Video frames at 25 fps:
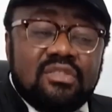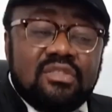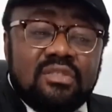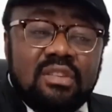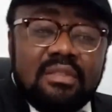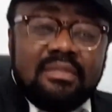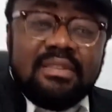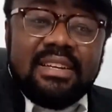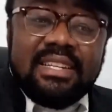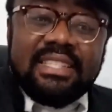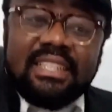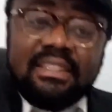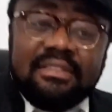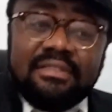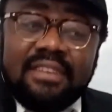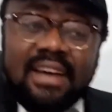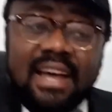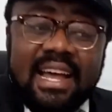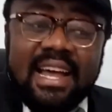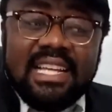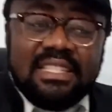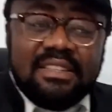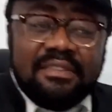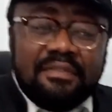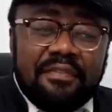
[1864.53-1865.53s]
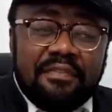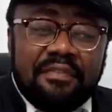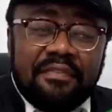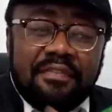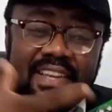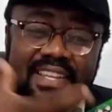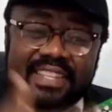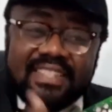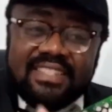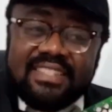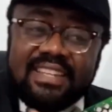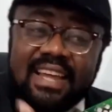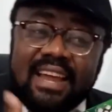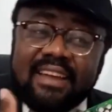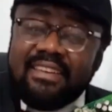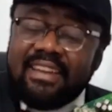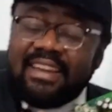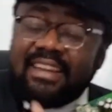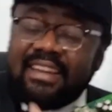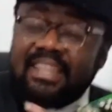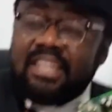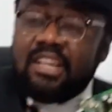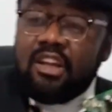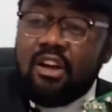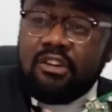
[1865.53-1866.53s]
storage device fixed
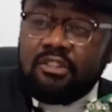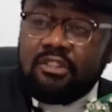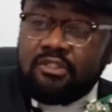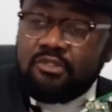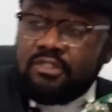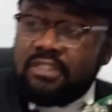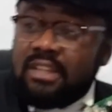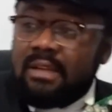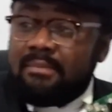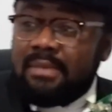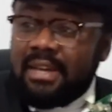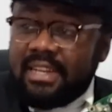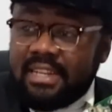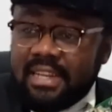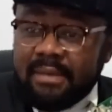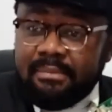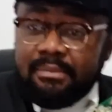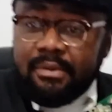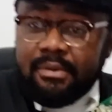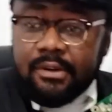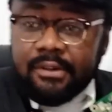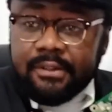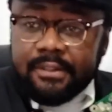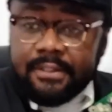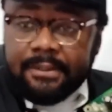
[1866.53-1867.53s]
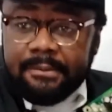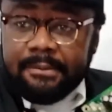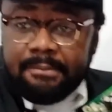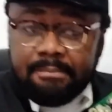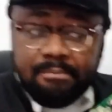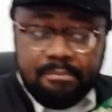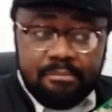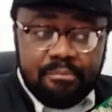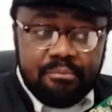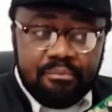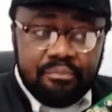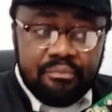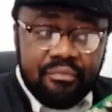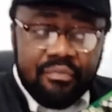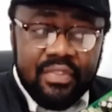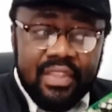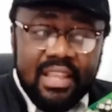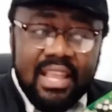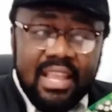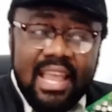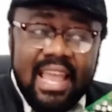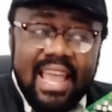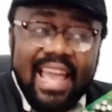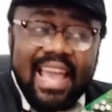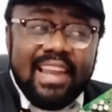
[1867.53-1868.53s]
directly onto the motherboard
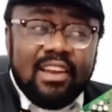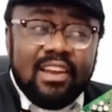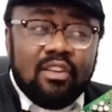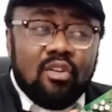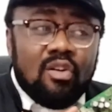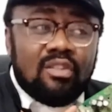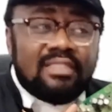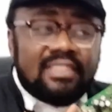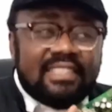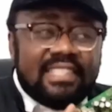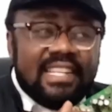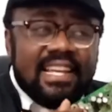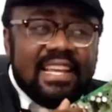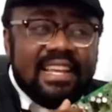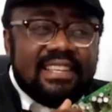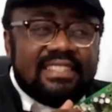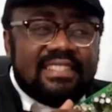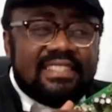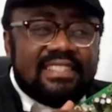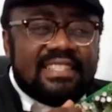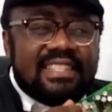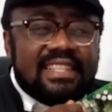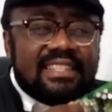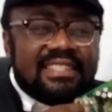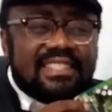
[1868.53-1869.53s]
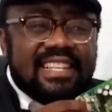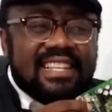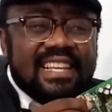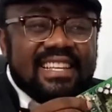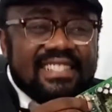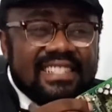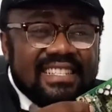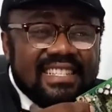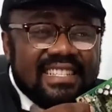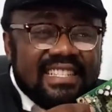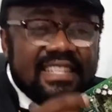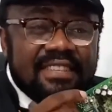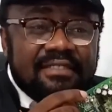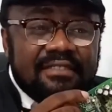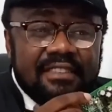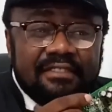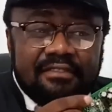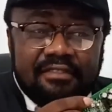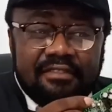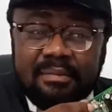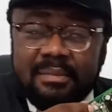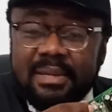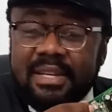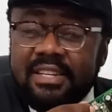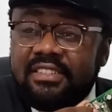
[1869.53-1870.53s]
and contains sensitive
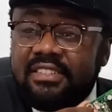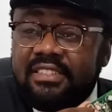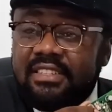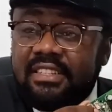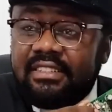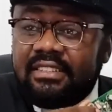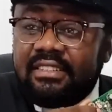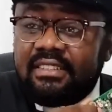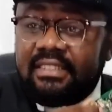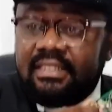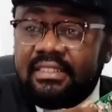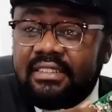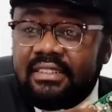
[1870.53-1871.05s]
information